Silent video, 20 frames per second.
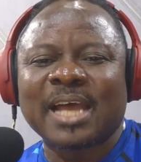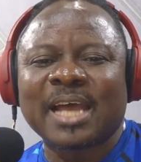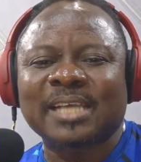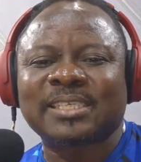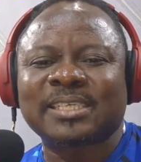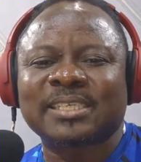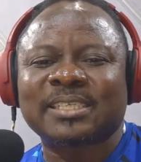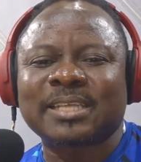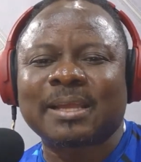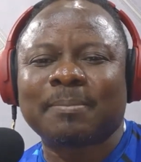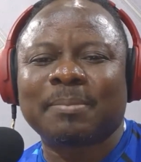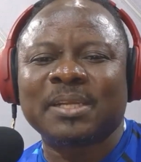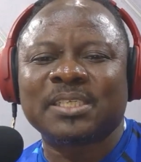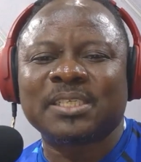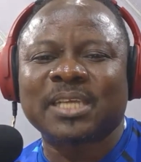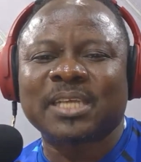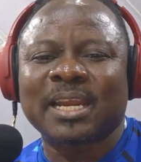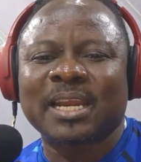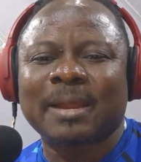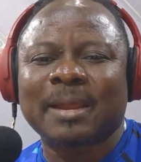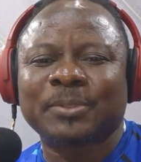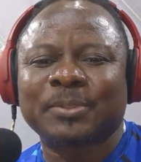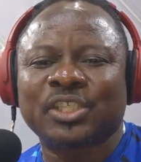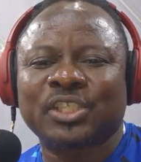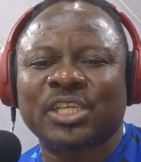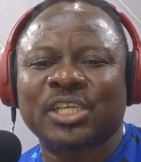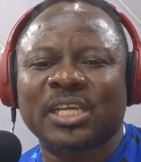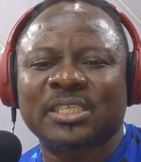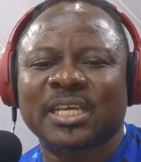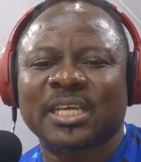as established and
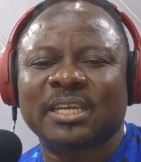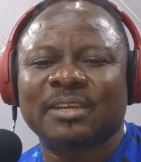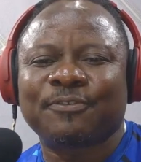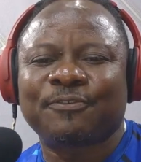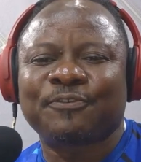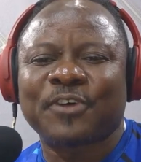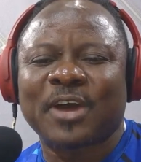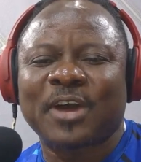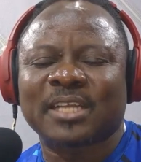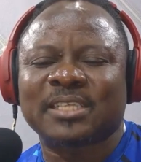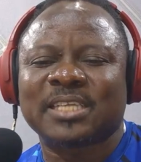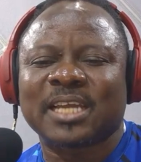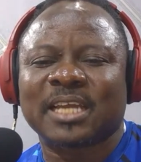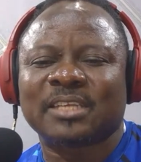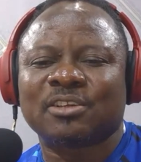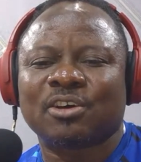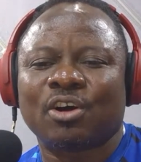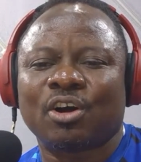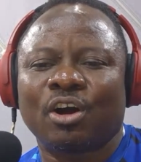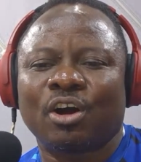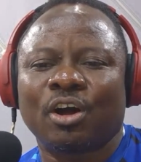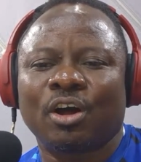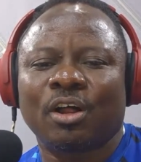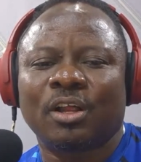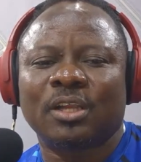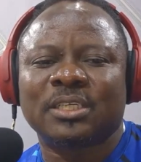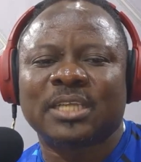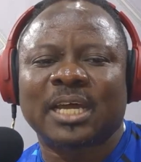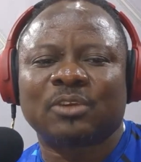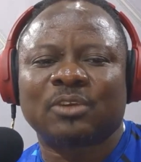appreciated the fact that
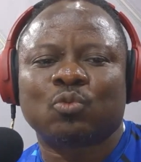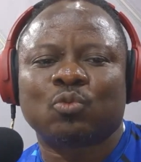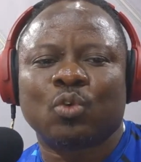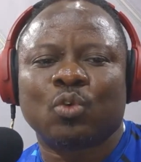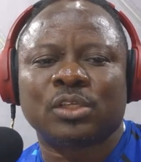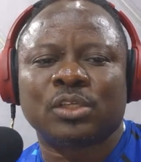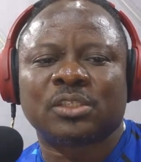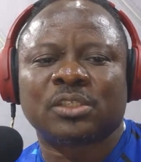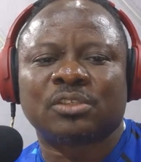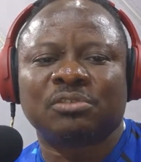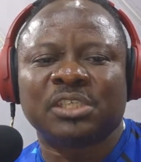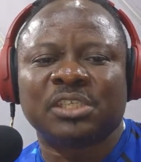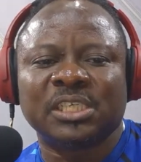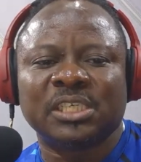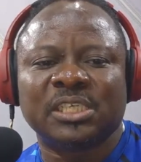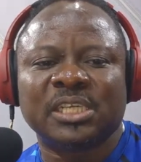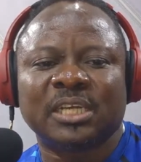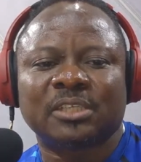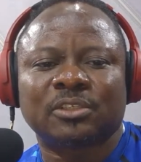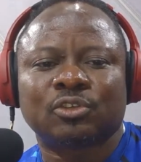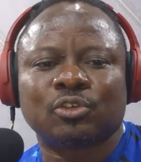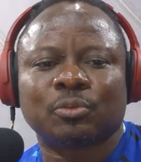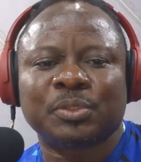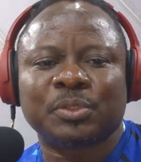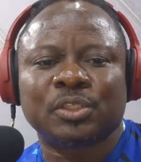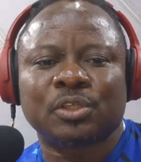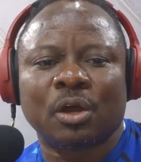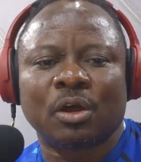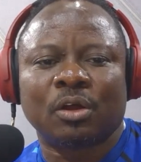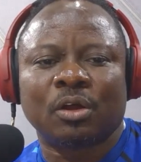all that was needed
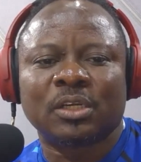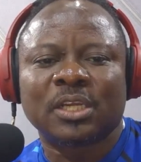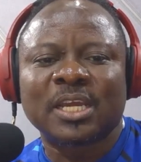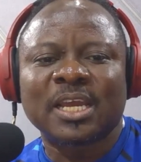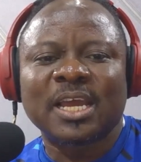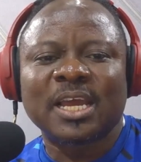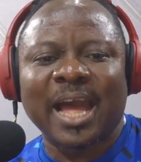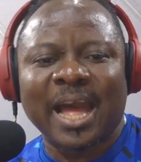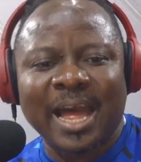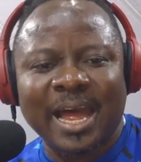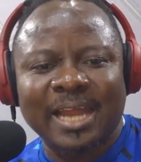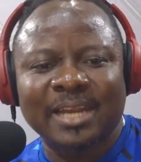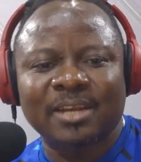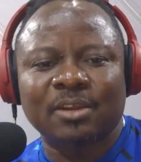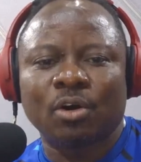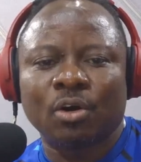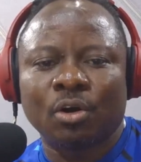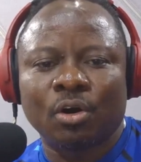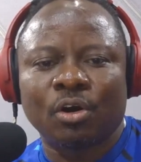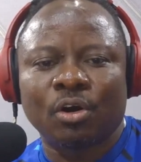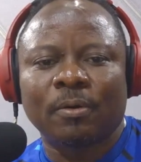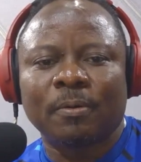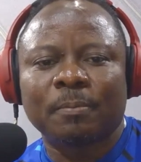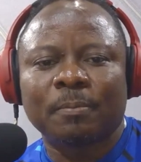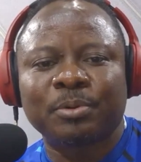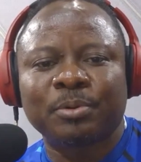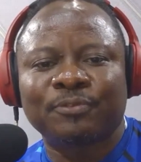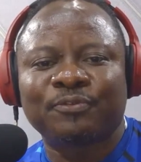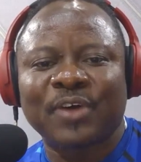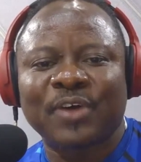to be done and
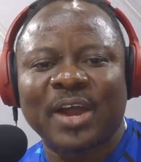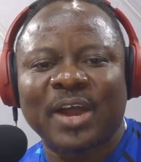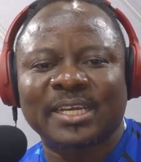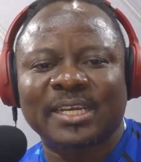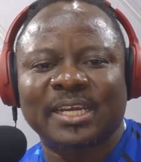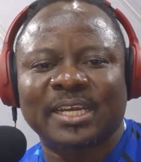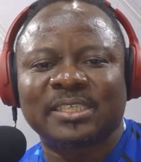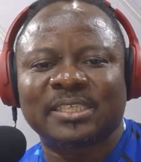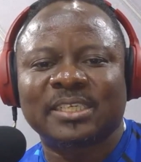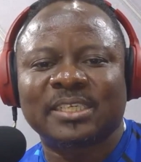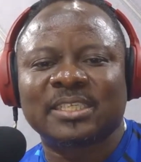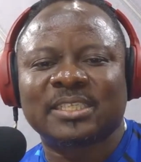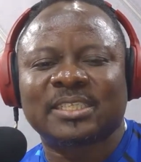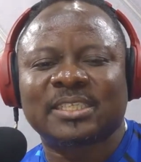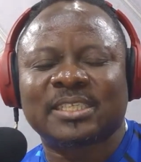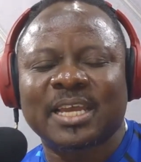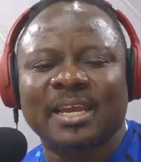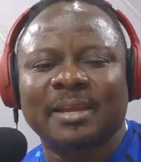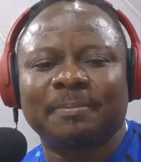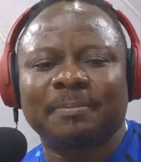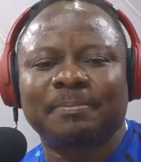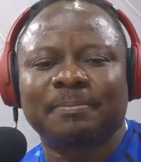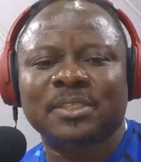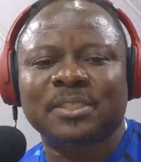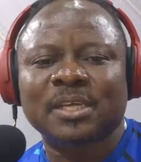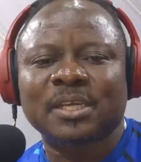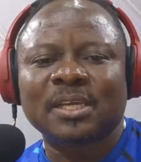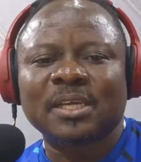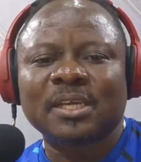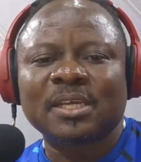or provided the team
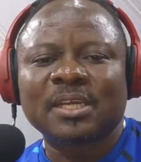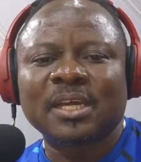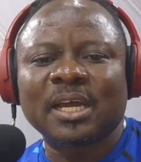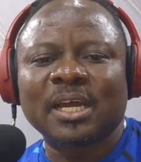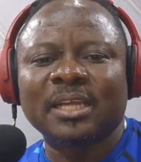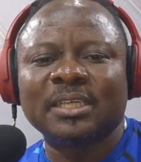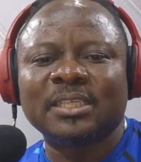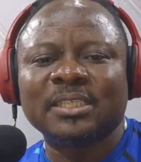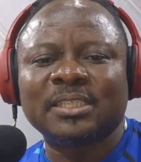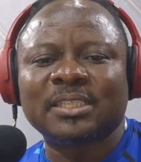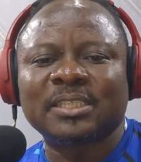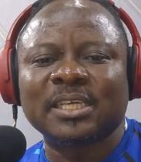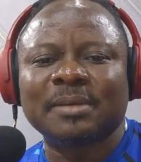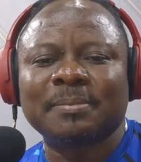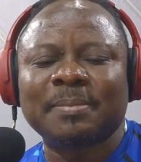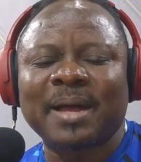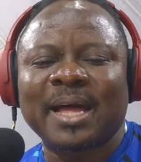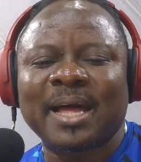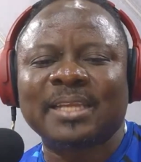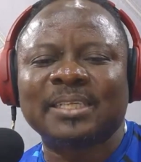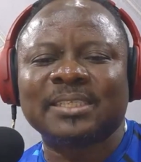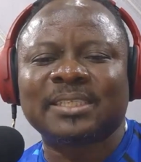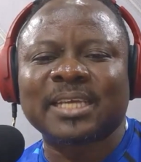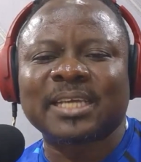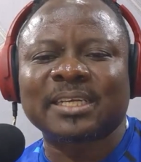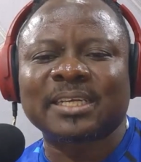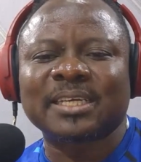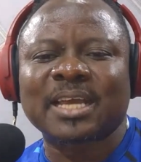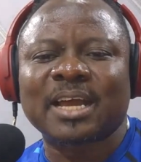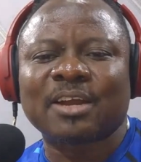
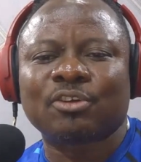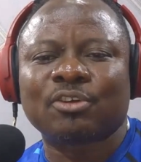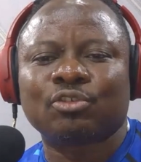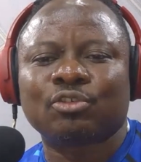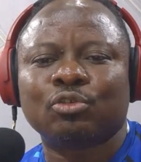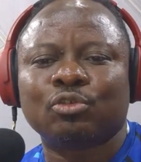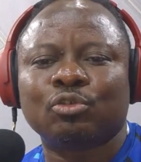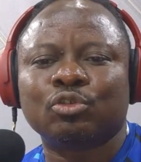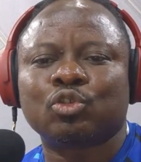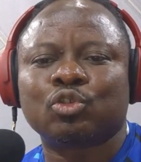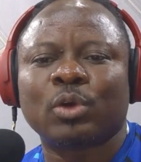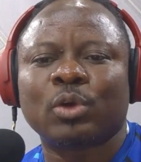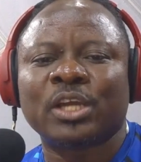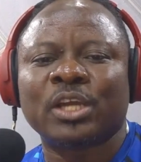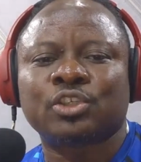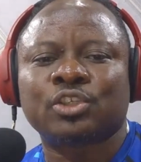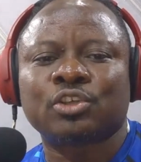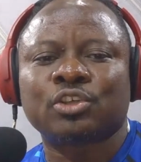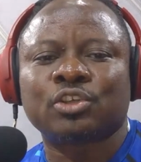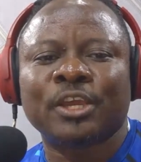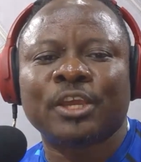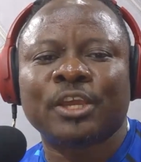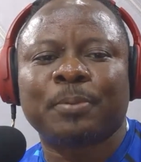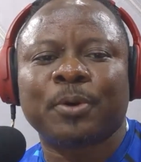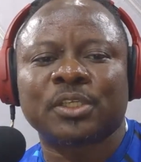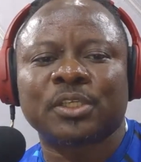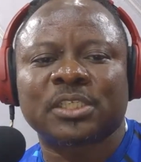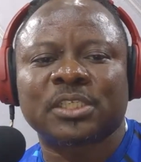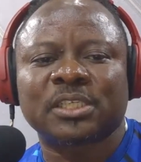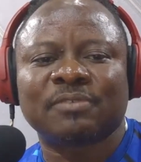and the technical crew to ensure
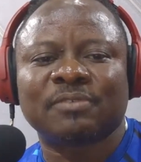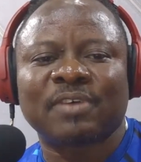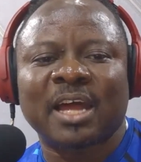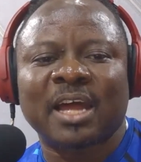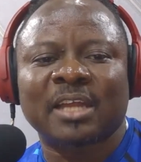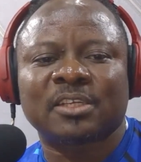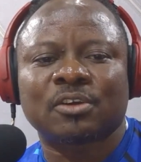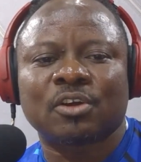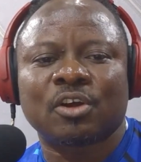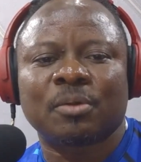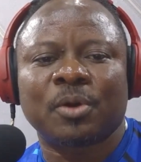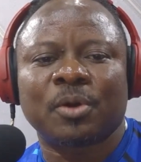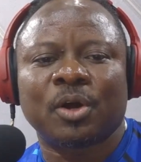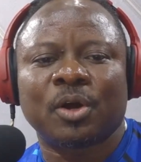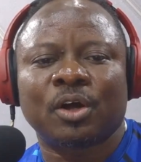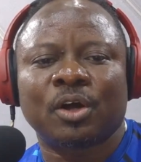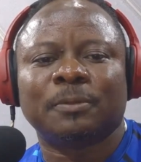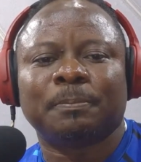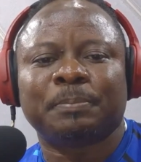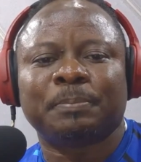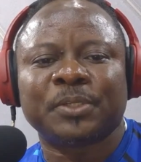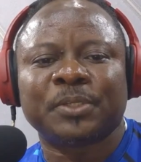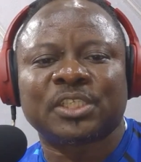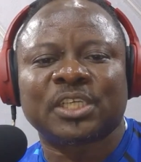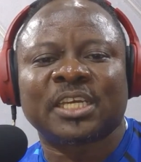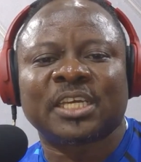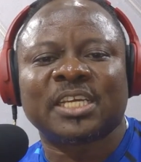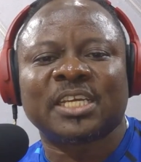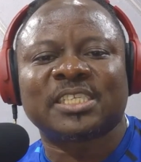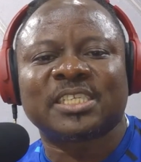a positive outcome on the
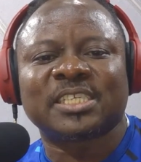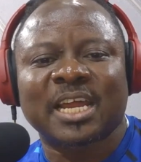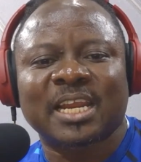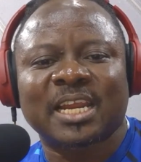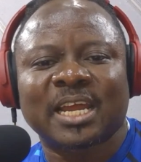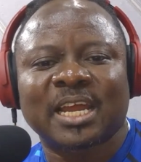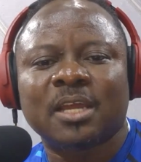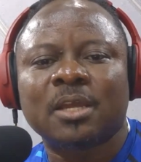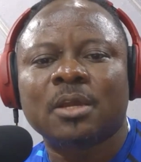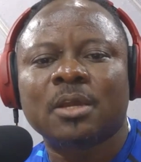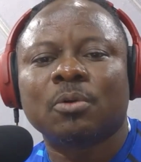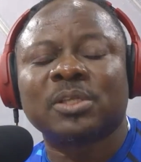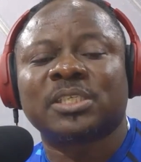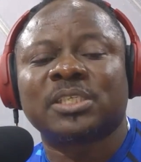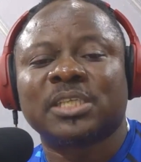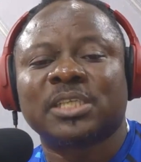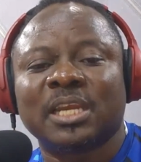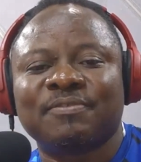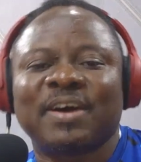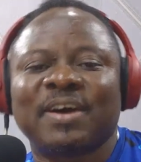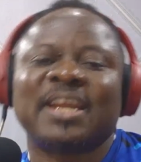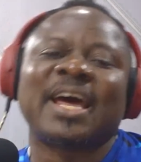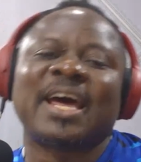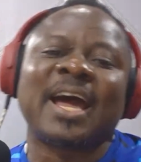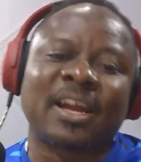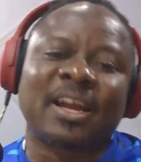pitch against Ghana was delivered.